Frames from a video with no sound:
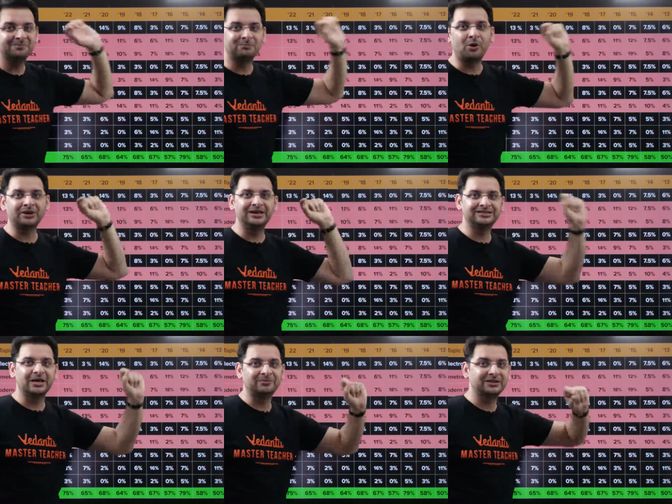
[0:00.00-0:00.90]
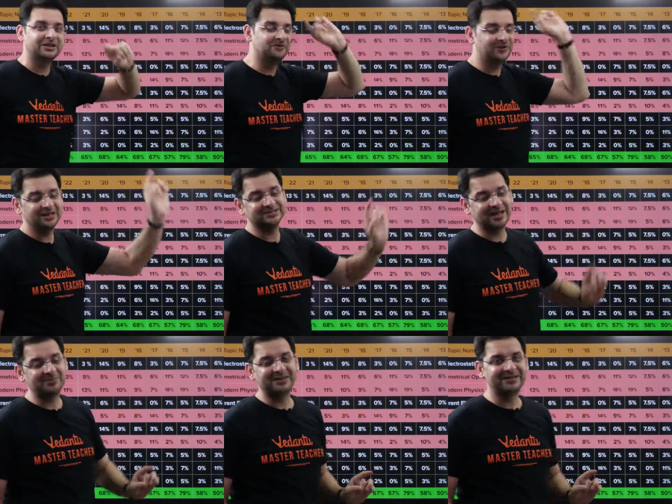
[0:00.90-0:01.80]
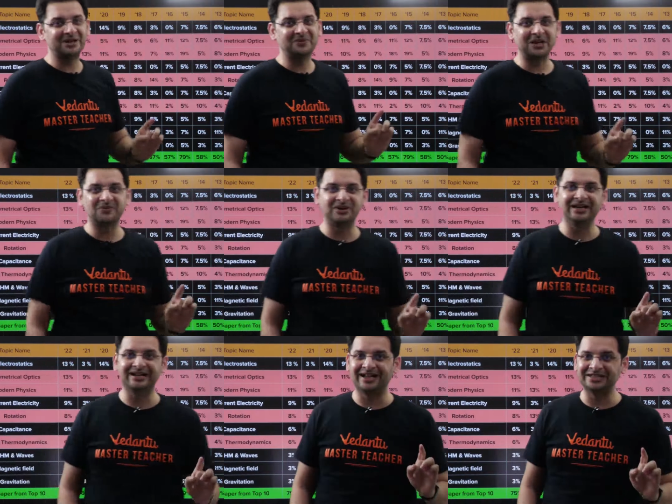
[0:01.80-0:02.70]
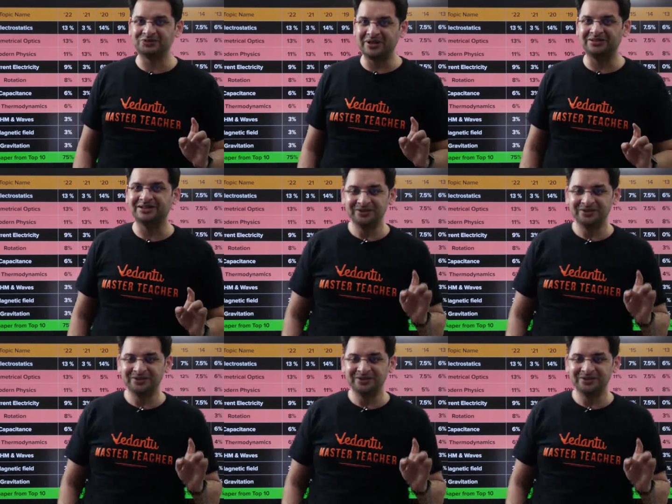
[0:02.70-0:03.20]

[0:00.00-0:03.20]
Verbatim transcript: important chapter, the first chapter that we cover in class 12th